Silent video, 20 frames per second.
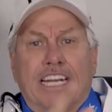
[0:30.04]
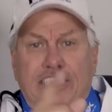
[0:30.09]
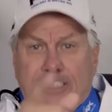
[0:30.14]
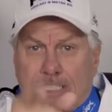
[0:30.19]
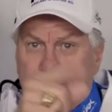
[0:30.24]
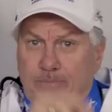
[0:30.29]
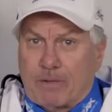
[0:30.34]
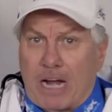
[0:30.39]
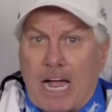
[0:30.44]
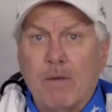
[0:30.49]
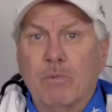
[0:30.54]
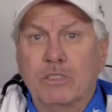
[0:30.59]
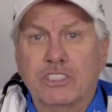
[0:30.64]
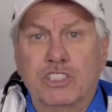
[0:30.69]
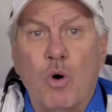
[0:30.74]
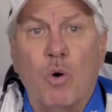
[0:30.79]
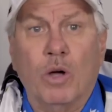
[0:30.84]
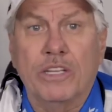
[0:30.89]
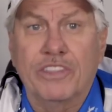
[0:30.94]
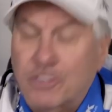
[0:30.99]
except I
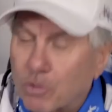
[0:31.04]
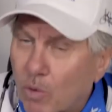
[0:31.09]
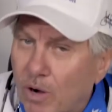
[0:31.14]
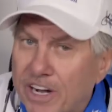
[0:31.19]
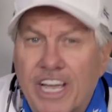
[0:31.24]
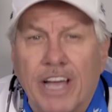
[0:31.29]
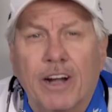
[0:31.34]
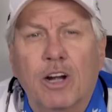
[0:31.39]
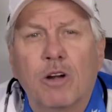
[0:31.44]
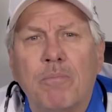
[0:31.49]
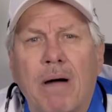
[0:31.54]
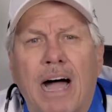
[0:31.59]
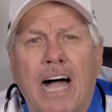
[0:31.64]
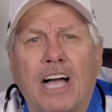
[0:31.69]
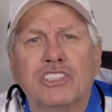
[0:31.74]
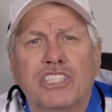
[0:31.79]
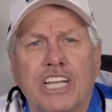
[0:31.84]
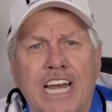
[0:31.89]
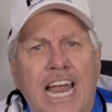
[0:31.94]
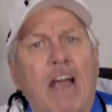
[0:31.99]
was going three hundred
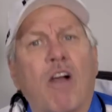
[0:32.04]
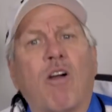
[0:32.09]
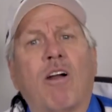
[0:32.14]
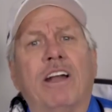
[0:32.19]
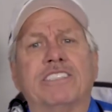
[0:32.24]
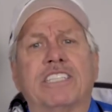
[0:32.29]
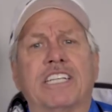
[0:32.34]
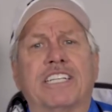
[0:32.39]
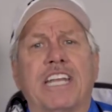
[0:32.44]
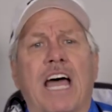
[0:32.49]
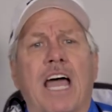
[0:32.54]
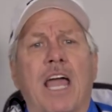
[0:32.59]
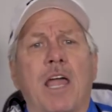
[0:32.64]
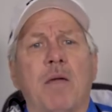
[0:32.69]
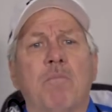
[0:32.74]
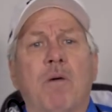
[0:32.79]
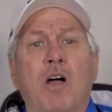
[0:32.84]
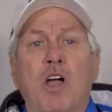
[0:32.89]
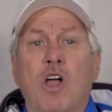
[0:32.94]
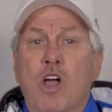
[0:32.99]
miles an hour at the
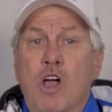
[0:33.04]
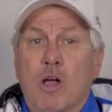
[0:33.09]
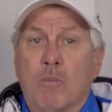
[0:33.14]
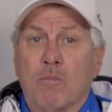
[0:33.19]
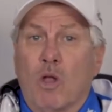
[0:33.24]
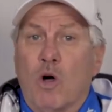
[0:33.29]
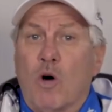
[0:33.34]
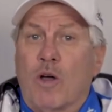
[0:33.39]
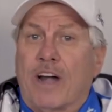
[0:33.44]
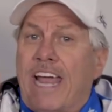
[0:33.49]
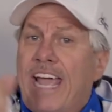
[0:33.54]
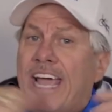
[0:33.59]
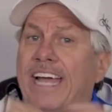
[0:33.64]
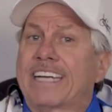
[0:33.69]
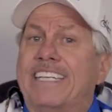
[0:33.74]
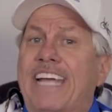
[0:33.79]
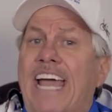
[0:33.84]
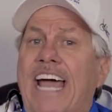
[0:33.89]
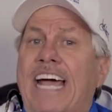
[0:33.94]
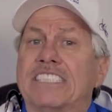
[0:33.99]
time. Blowing a
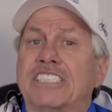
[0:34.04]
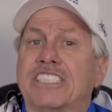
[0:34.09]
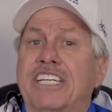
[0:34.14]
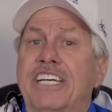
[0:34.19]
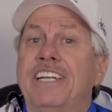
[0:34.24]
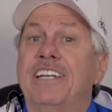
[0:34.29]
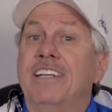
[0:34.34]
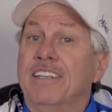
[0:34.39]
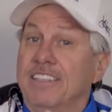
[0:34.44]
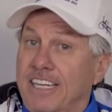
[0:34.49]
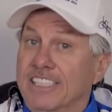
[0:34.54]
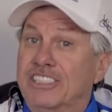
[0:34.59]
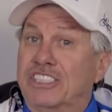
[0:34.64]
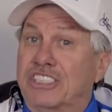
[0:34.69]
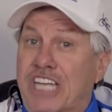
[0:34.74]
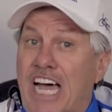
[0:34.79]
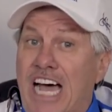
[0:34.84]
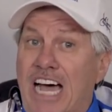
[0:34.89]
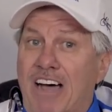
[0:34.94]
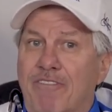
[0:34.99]
head gasket
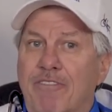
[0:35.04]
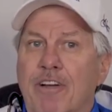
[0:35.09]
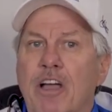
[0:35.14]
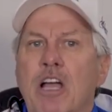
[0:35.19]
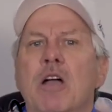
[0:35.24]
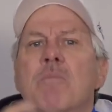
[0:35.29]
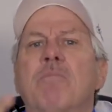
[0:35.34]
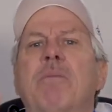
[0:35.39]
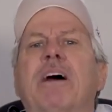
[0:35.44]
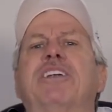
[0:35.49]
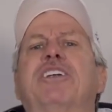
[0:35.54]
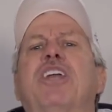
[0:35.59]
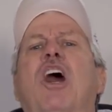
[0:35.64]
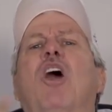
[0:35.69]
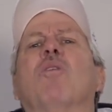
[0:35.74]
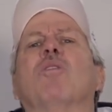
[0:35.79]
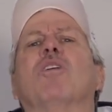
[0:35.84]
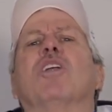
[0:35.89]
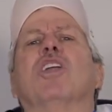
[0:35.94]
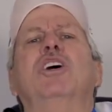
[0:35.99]
is tough, but
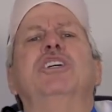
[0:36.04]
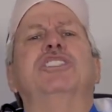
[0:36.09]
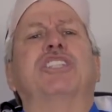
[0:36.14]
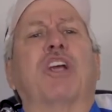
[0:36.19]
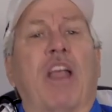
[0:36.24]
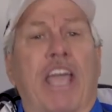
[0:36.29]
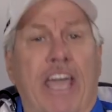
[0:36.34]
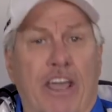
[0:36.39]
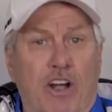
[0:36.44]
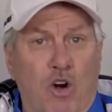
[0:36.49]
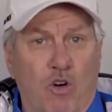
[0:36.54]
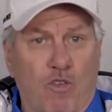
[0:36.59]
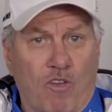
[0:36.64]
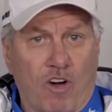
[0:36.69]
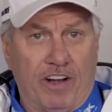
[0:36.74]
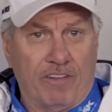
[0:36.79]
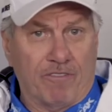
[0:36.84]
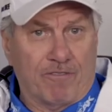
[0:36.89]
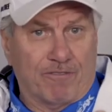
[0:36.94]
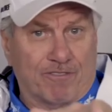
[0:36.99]
don't lose your head
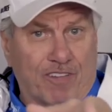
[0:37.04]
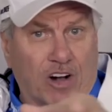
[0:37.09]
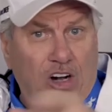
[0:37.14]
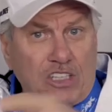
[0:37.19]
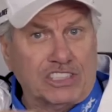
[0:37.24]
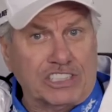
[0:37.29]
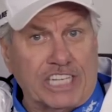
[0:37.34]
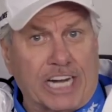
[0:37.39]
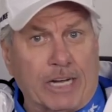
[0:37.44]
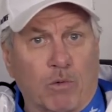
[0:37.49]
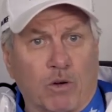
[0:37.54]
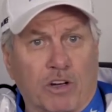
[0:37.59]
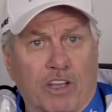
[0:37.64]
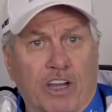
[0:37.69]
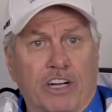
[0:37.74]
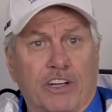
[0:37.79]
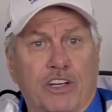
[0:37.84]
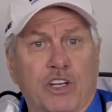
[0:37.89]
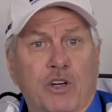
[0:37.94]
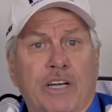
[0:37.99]
over it. First thing we're
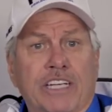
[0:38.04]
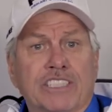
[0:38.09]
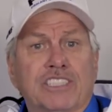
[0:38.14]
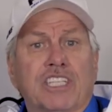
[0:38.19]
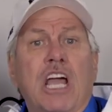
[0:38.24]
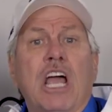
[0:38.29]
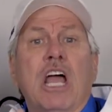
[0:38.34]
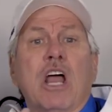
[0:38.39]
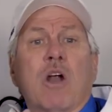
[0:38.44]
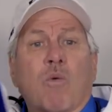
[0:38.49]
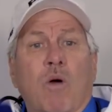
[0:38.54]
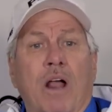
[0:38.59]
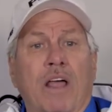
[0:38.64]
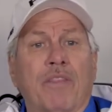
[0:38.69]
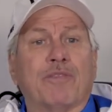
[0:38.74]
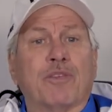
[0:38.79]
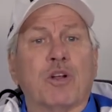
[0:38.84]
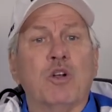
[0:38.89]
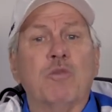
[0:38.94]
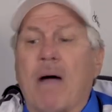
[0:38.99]
gonna do is
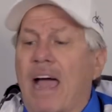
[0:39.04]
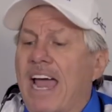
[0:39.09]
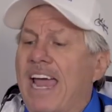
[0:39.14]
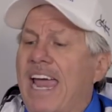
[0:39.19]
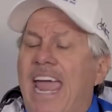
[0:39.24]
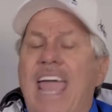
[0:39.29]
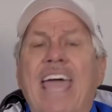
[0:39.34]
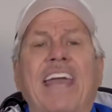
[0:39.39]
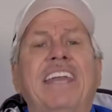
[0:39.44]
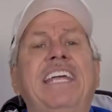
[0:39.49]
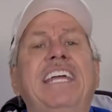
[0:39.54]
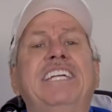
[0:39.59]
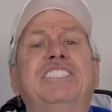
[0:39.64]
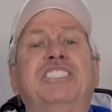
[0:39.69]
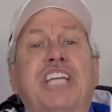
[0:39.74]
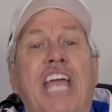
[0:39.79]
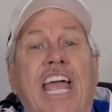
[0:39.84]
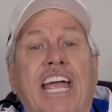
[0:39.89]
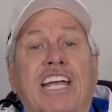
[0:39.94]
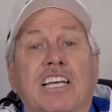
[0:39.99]
run through my handy
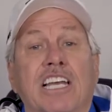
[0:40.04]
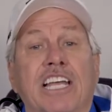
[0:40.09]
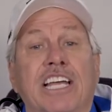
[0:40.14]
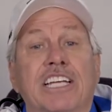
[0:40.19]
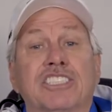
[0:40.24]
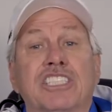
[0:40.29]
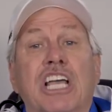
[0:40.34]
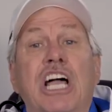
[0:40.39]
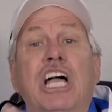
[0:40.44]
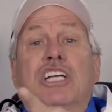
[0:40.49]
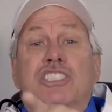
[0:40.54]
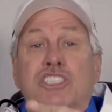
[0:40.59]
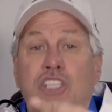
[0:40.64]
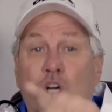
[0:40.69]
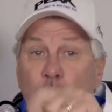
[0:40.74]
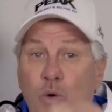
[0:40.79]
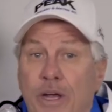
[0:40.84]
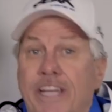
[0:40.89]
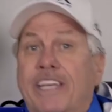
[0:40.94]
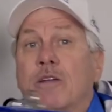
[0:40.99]
checklist
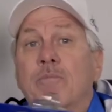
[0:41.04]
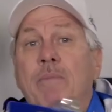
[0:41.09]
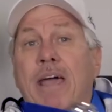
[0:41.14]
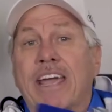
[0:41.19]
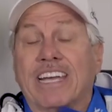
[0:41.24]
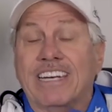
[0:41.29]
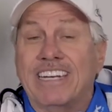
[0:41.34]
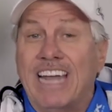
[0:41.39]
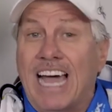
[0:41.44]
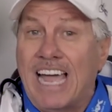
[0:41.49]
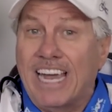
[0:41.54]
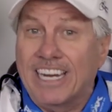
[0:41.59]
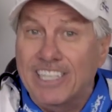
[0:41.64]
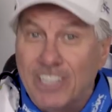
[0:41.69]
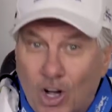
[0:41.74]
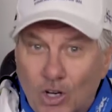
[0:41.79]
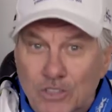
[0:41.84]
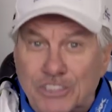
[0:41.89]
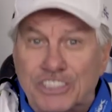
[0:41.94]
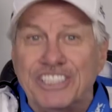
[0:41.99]
so we can make a
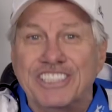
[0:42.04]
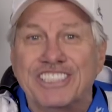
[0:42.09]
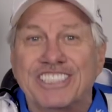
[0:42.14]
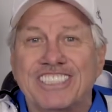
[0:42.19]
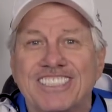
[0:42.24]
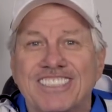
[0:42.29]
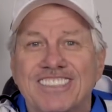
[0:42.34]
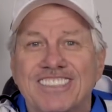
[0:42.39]
diagnosis.